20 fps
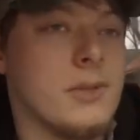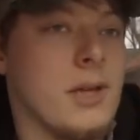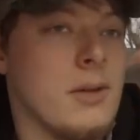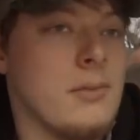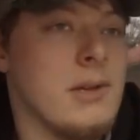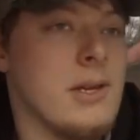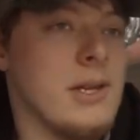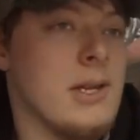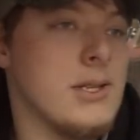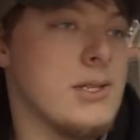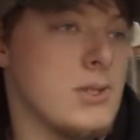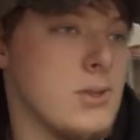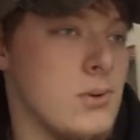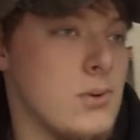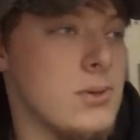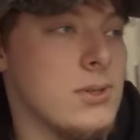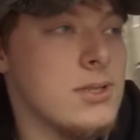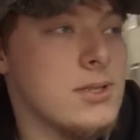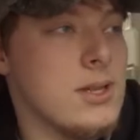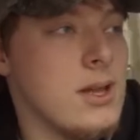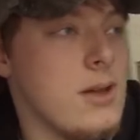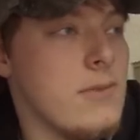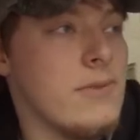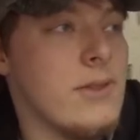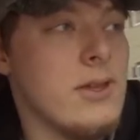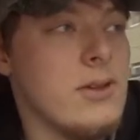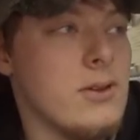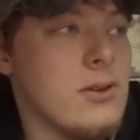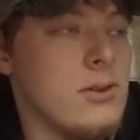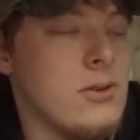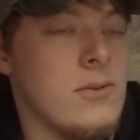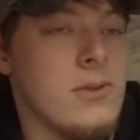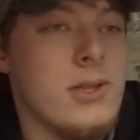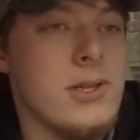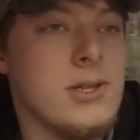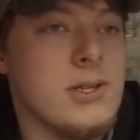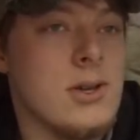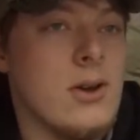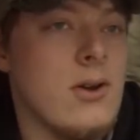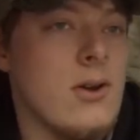I mean, it's cool stuff that you can do with
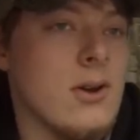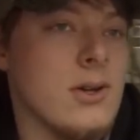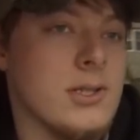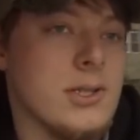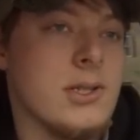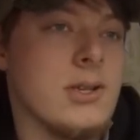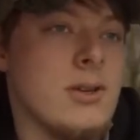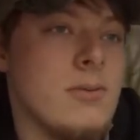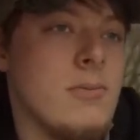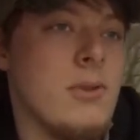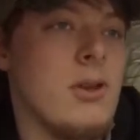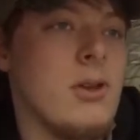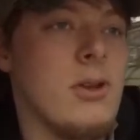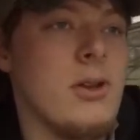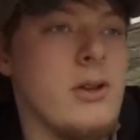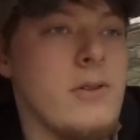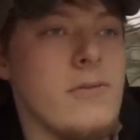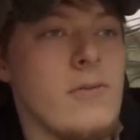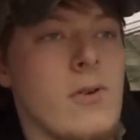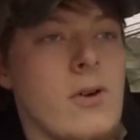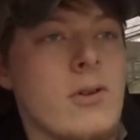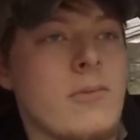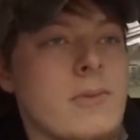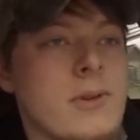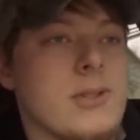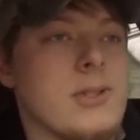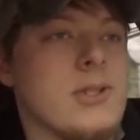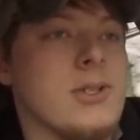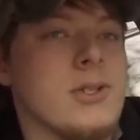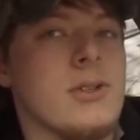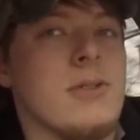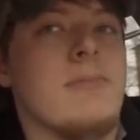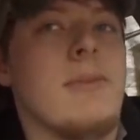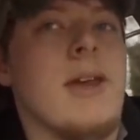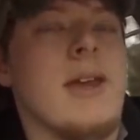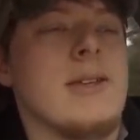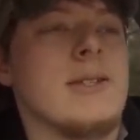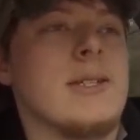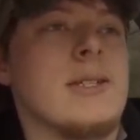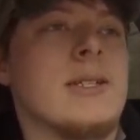these cars in the community forum, and it's just
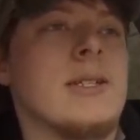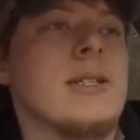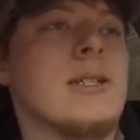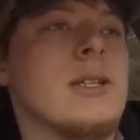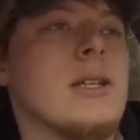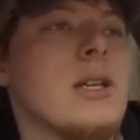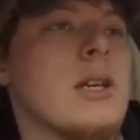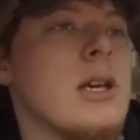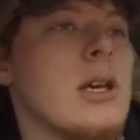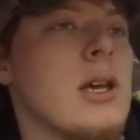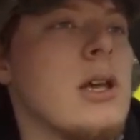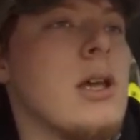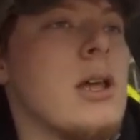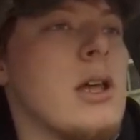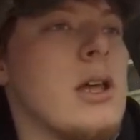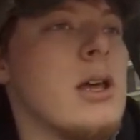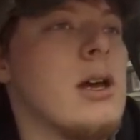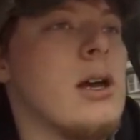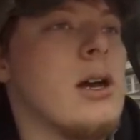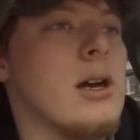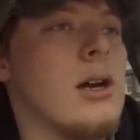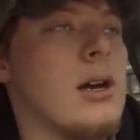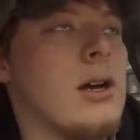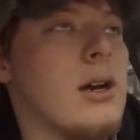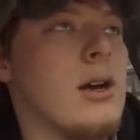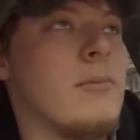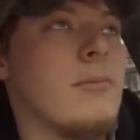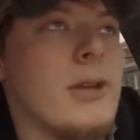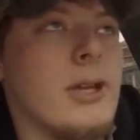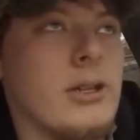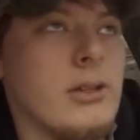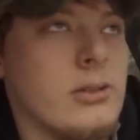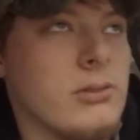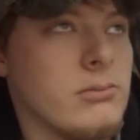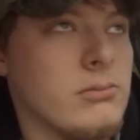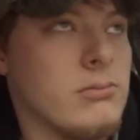amazing. Aw, man.